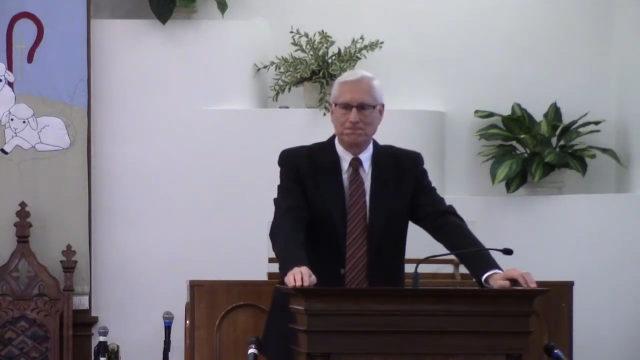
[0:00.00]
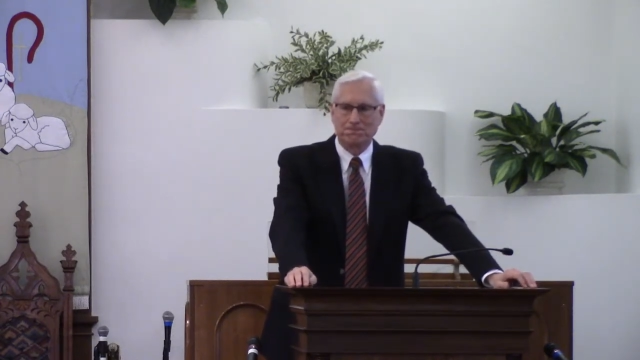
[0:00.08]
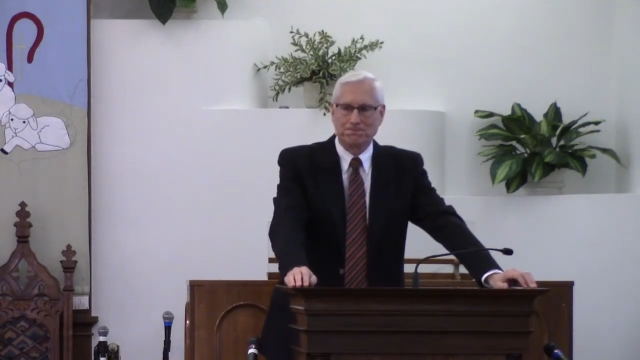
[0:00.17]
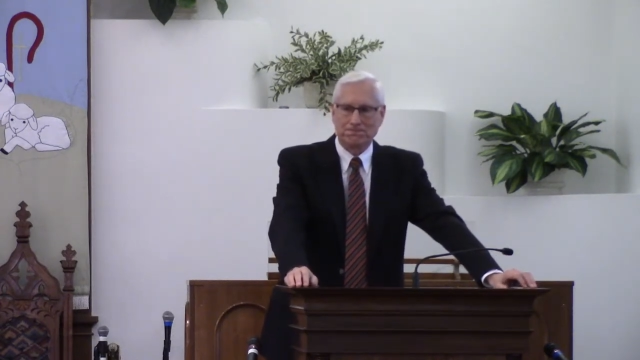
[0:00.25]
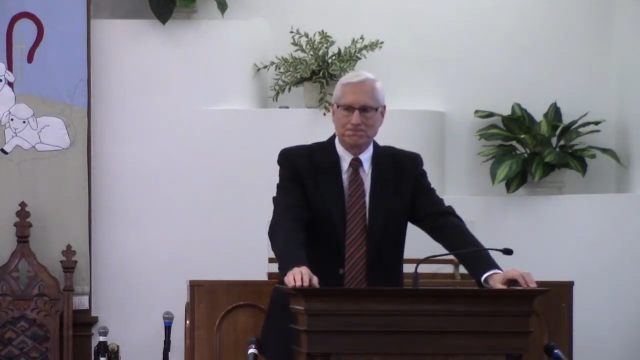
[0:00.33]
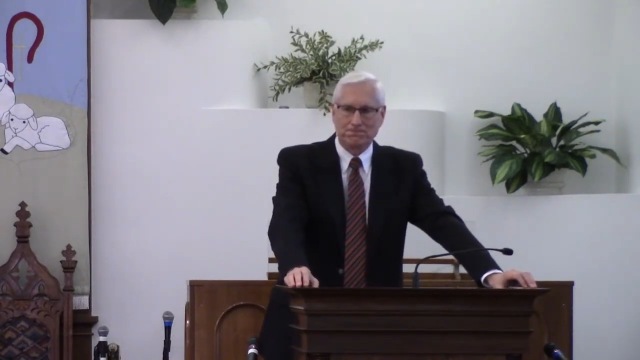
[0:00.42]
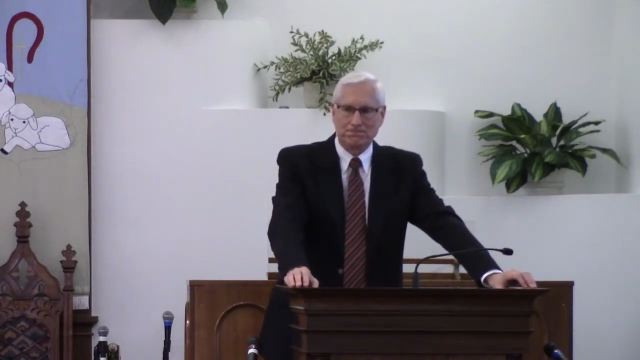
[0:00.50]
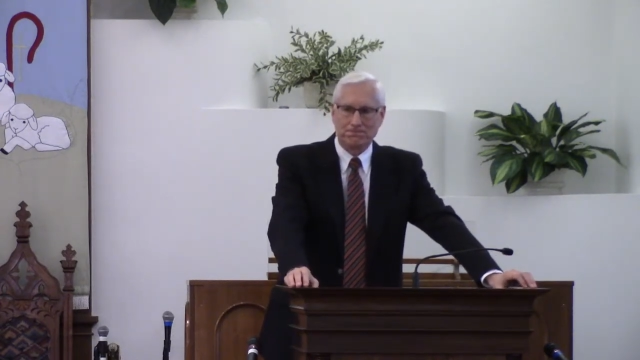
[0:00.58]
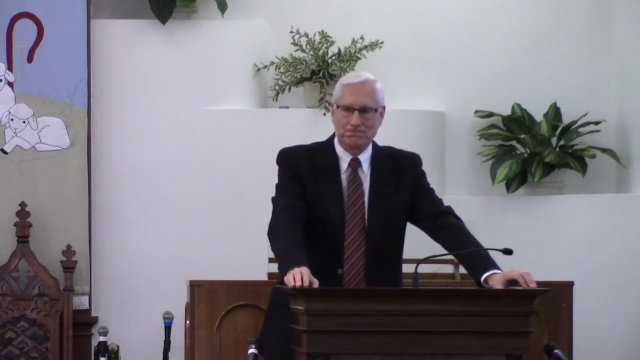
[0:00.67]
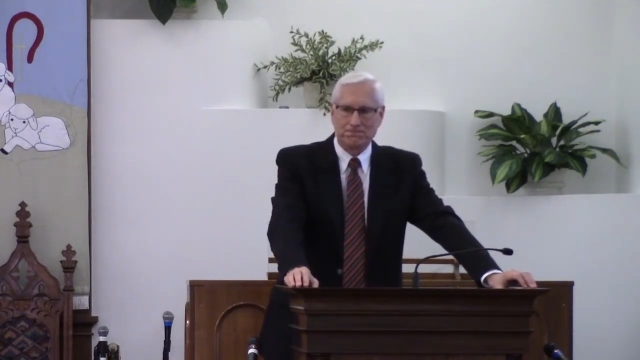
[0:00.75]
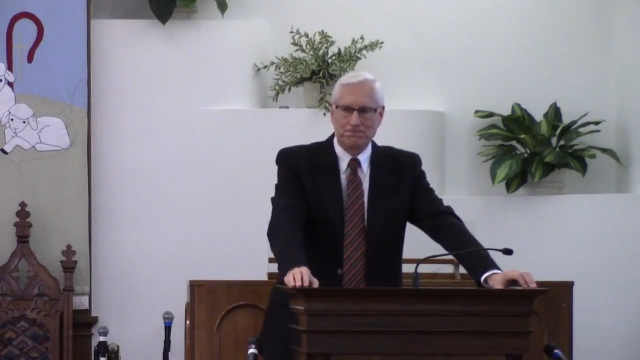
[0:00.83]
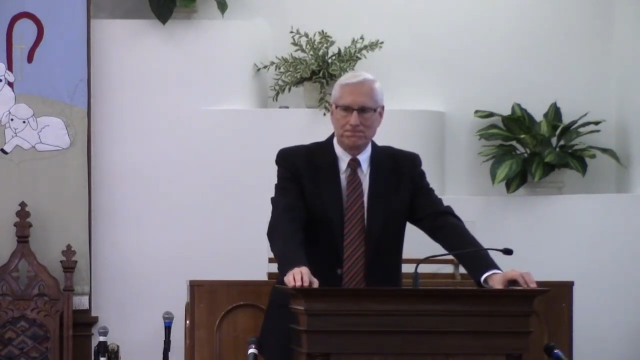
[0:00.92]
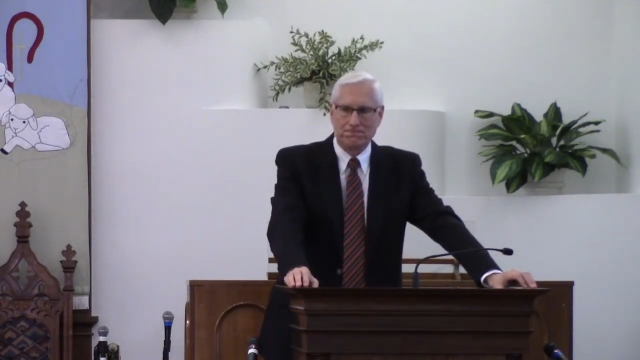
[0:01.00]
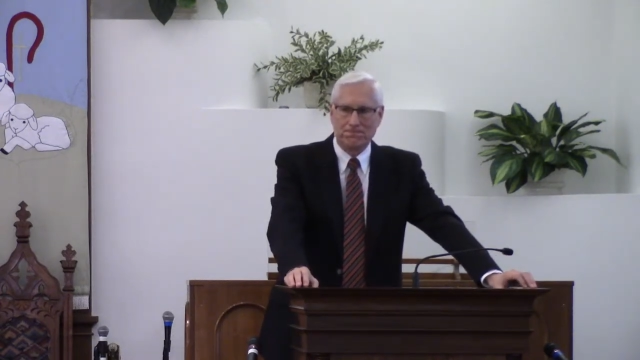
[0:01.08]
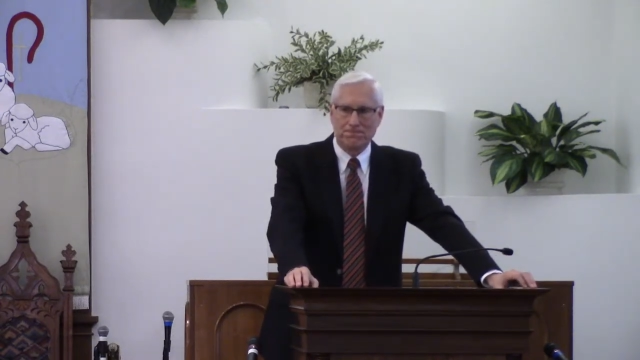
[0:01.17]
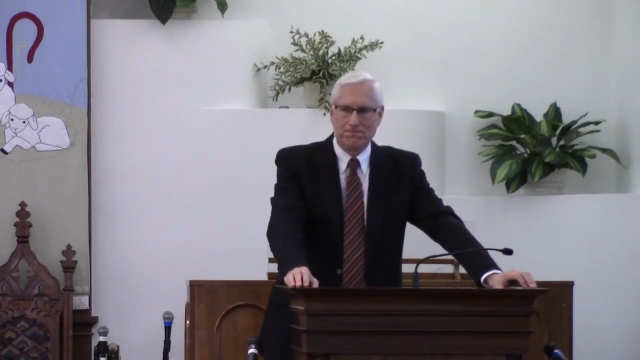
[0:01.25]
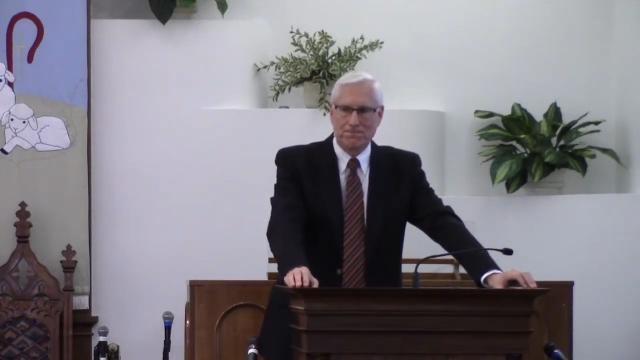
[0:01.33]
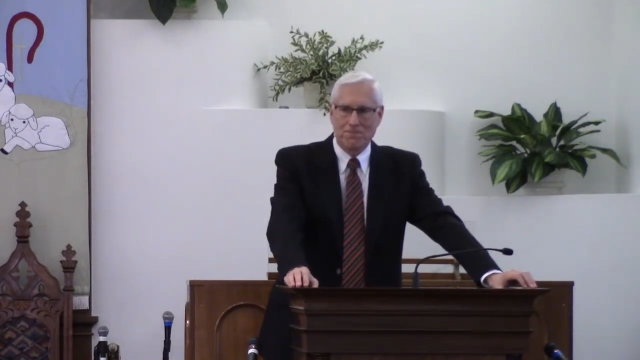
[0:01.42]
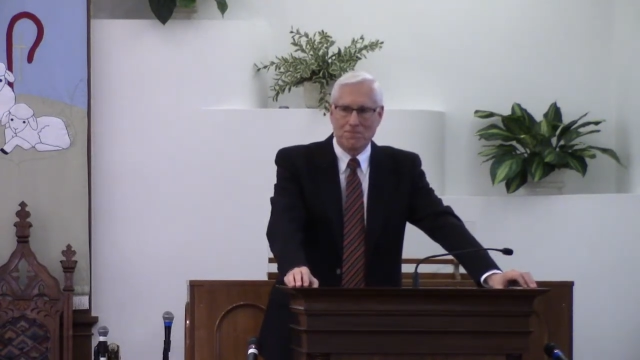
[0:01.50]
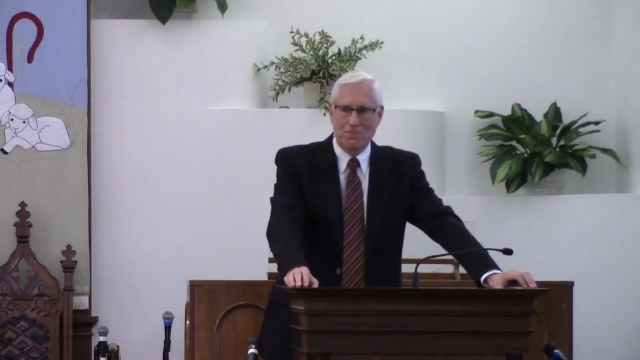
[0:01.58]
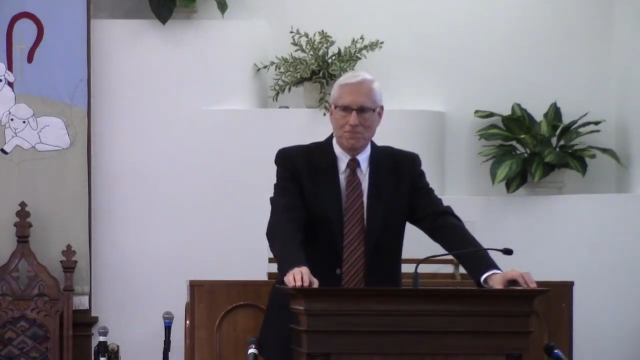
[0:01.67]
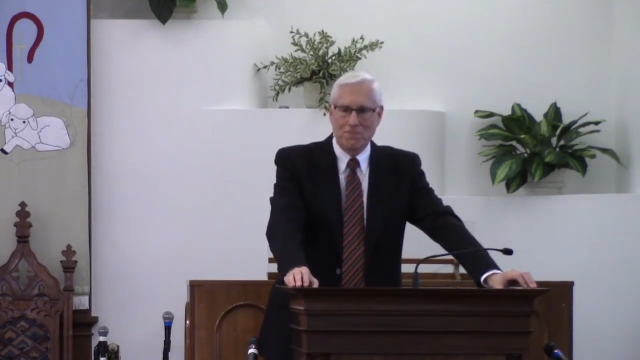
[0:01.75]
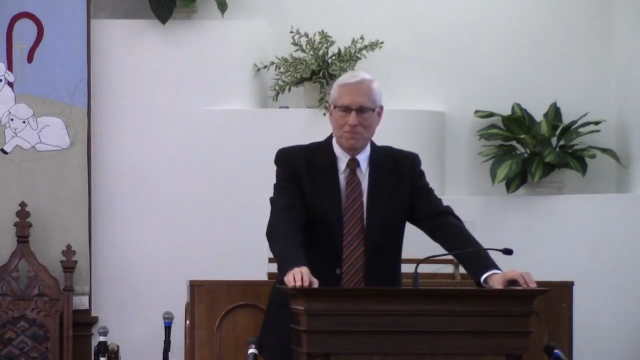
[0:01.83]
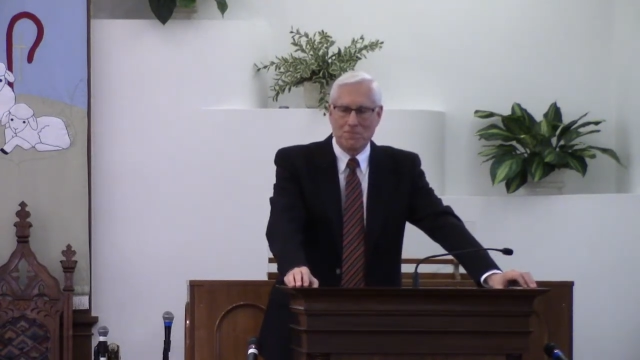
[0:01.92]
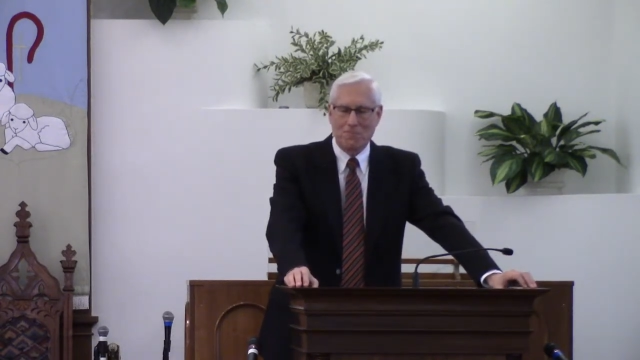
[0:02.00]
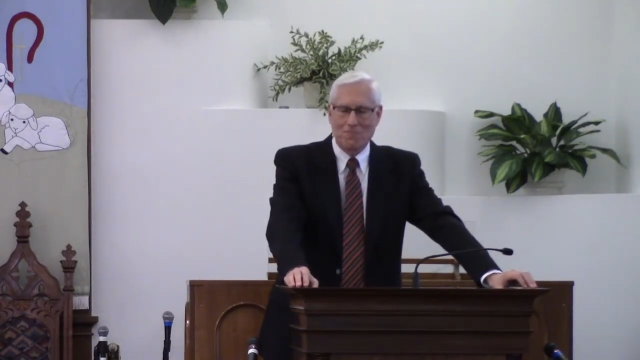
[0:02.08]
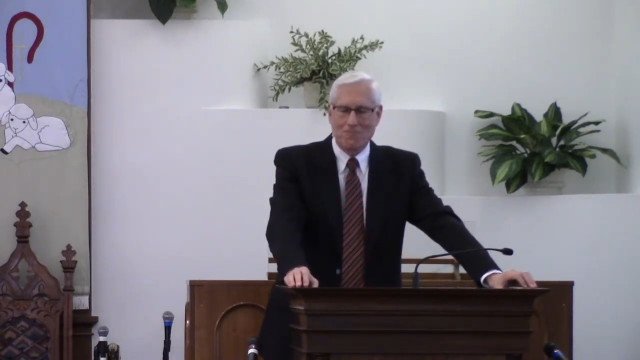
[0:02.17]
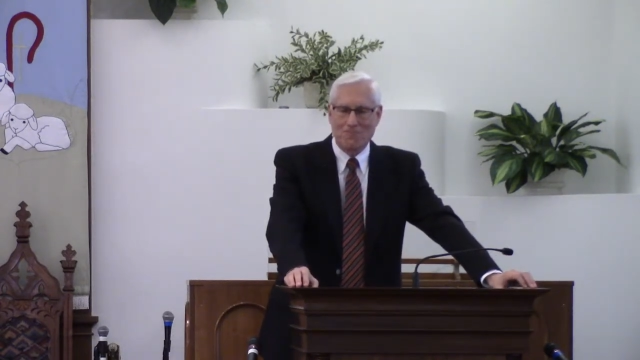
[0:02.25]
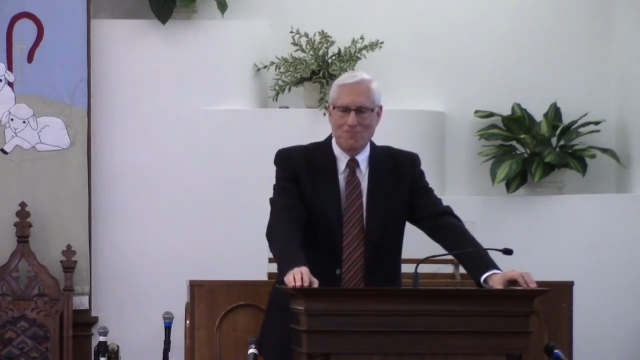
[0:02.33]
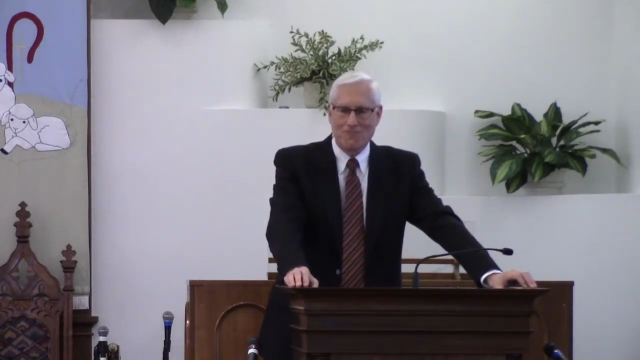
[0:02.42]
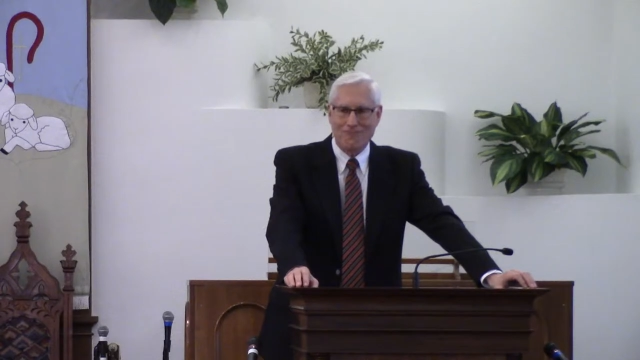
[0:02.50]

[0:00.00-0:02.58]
[no speech]